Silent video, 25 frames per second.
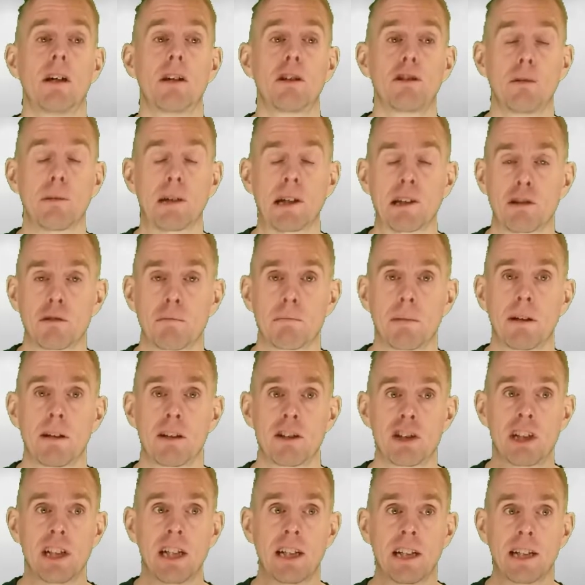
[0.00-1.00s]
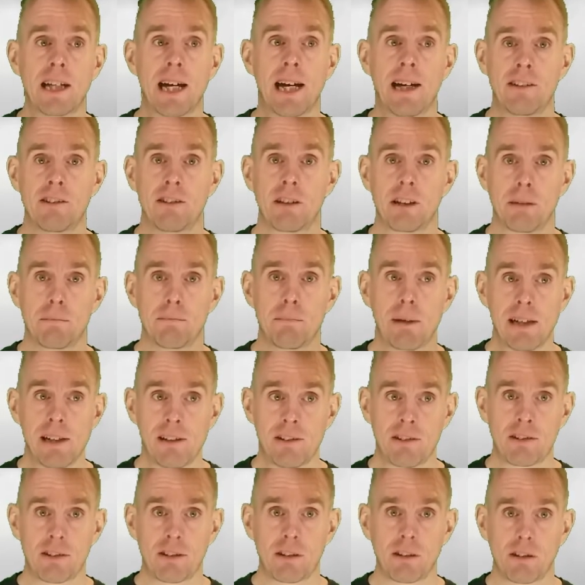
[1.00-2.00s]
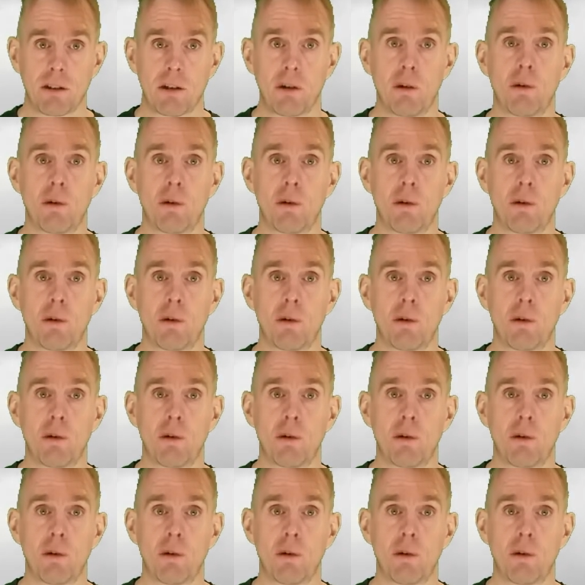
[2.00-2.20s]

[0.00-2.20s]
So I'm sparging in gas at the base